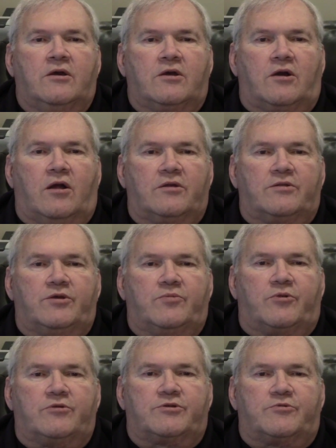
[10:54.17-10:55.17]
calling the
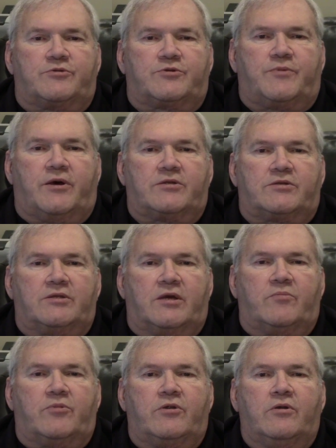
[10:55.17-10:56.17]
emergency response
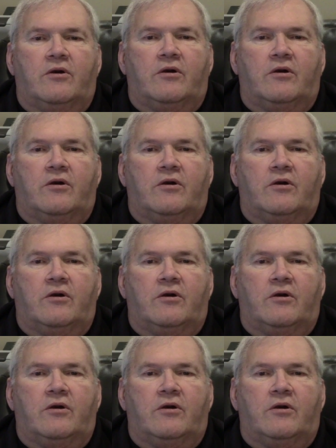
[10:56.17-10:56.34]
number